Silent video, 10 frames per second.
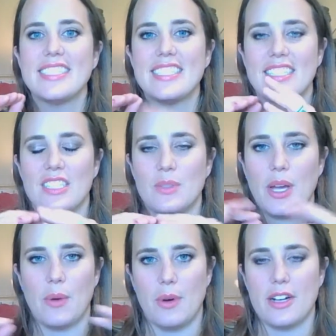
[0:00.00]
this is the way
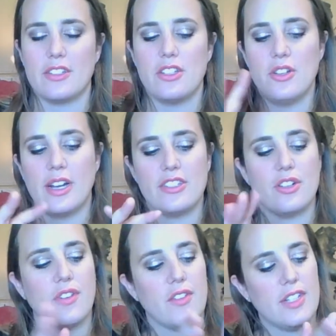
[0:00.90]
it works. You guys know
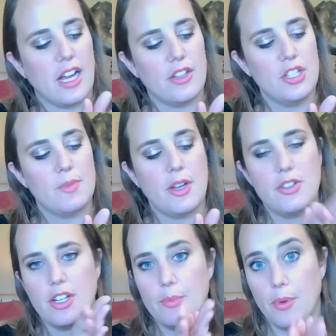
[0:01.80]
for every dollar you spend,
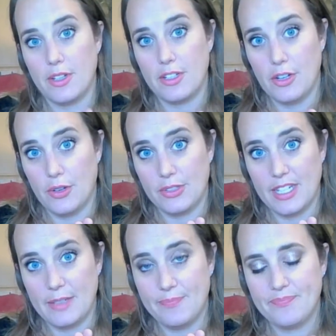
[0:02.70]
you get a point at Ulta.